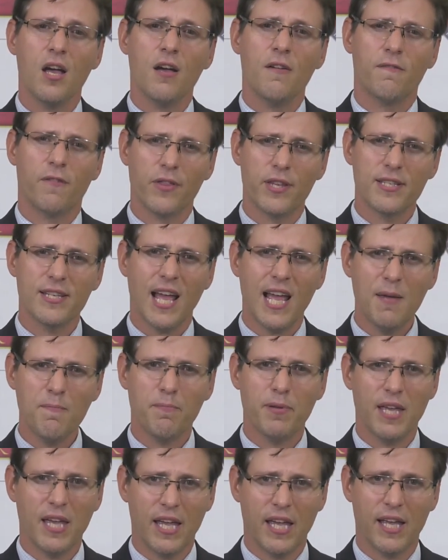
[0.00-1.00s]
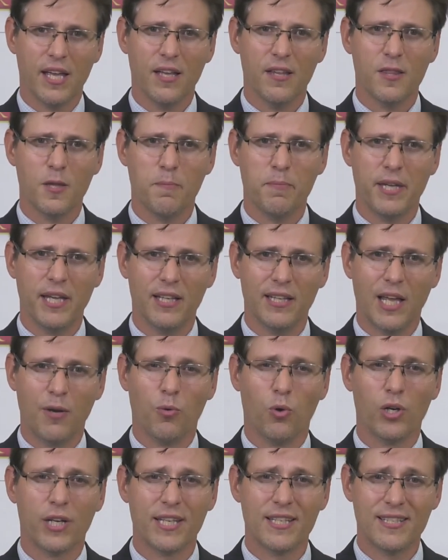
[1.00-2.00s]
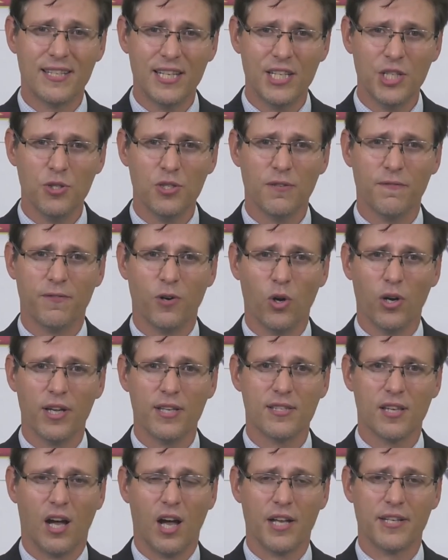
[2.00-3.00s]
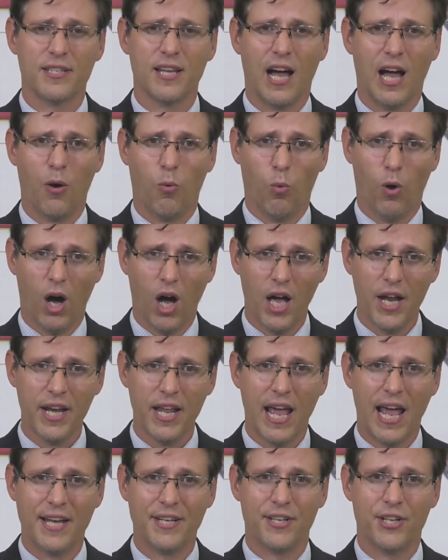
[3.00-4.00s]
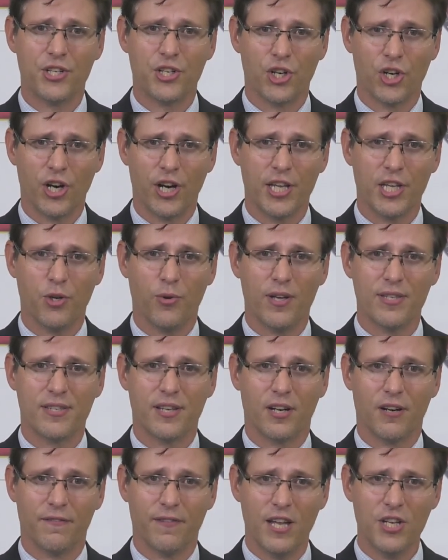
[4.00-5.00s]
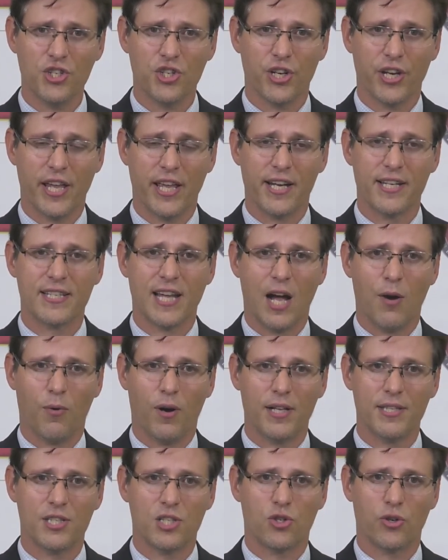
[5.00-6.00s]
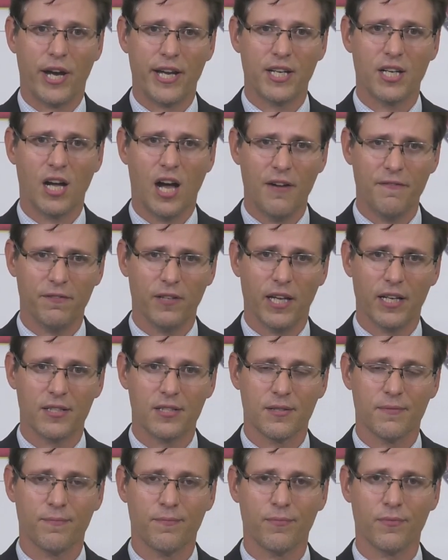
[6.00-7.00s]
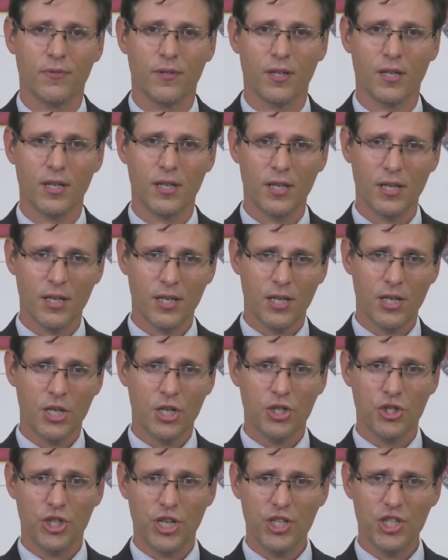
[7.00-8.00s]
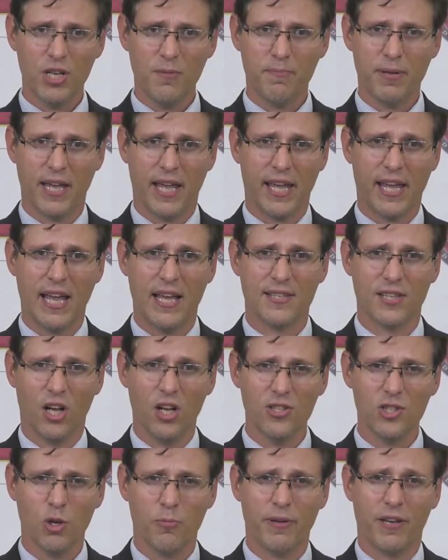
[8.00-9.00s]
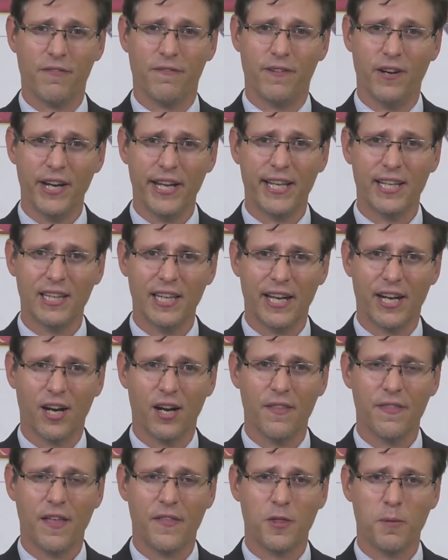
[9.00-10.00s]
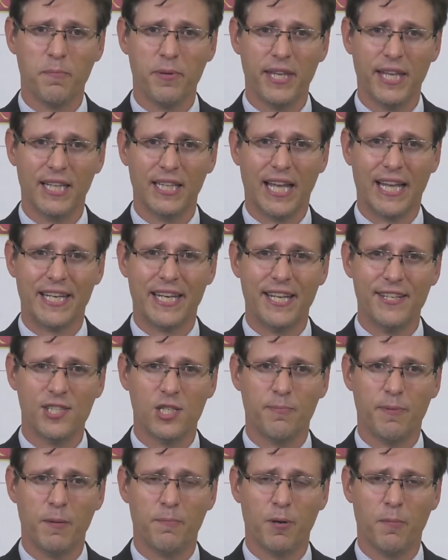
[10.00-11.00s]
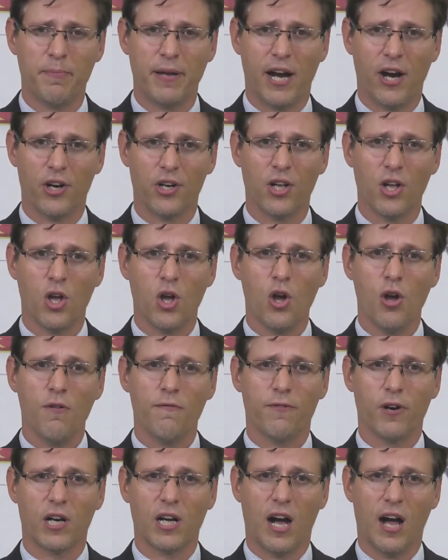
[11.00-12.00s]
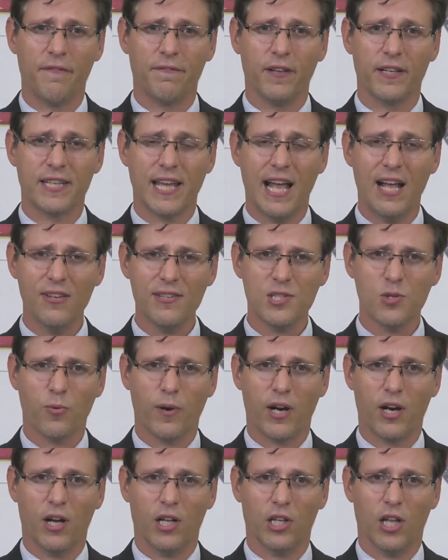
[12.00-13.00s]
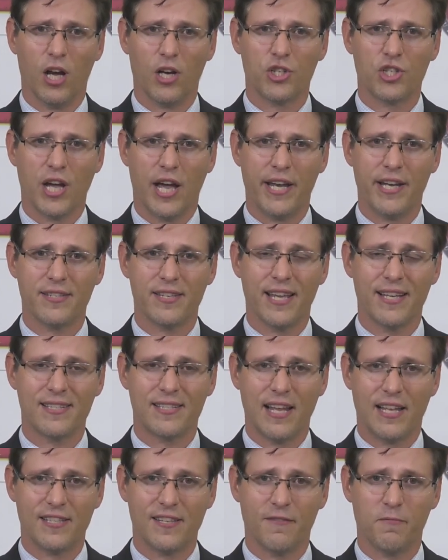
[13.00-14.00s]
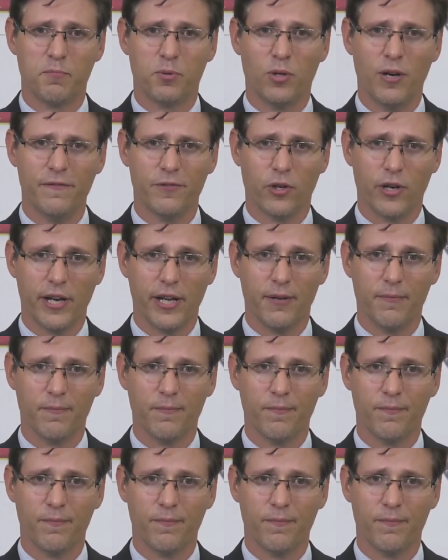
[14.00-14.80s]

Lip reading: For the time being, the PLA will continue to focus on Taiwan and deterring US intervention in a Taiwan Strait conflict. Xi Jinping has also been very clear that the PLA needs to be prepared for conflict elsewhere along China's extensive periphery.